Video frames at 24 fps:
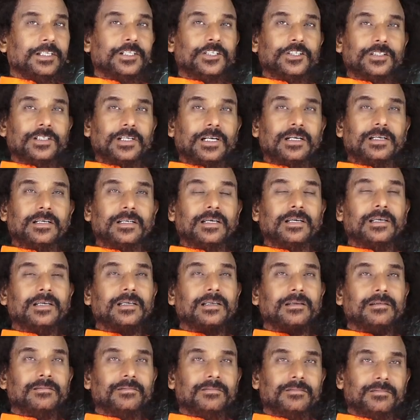Start
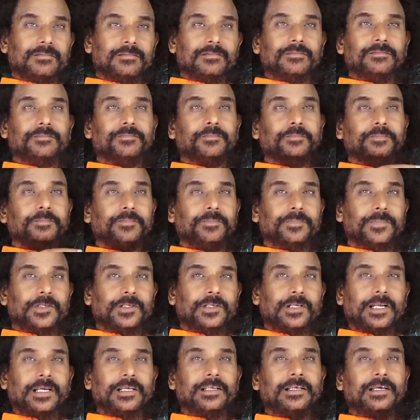again,
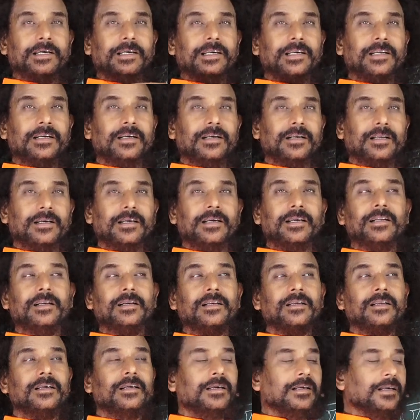try again and
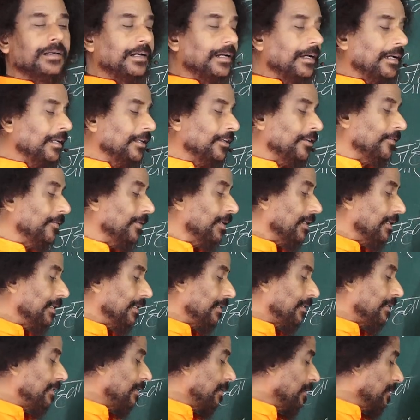again, and you will
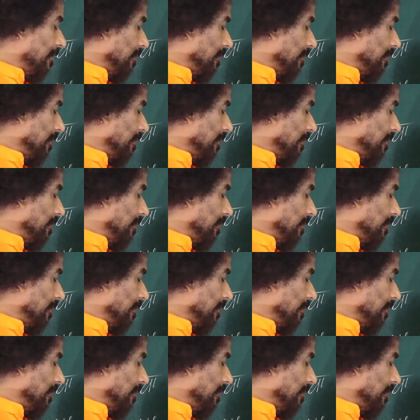reach.